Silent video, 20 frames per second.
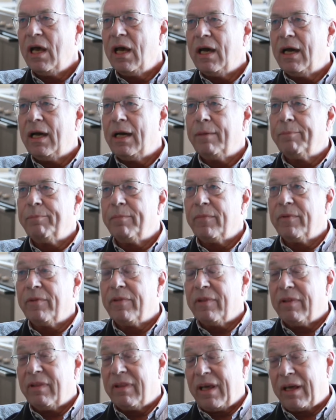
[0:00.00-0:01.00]

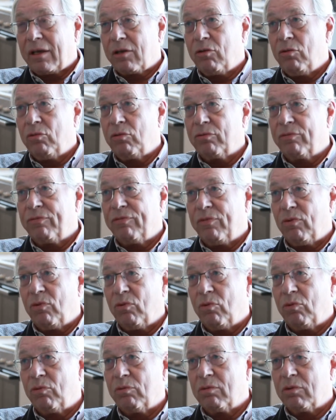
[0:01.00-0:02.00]
That called
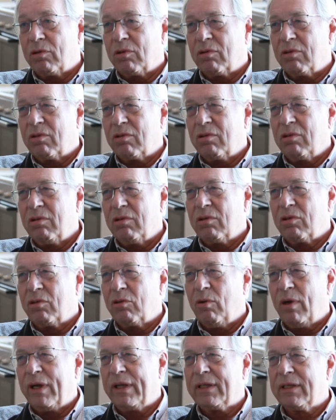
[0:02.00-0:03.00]
for
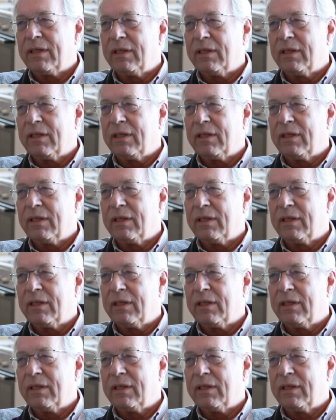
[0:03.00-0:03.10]
quite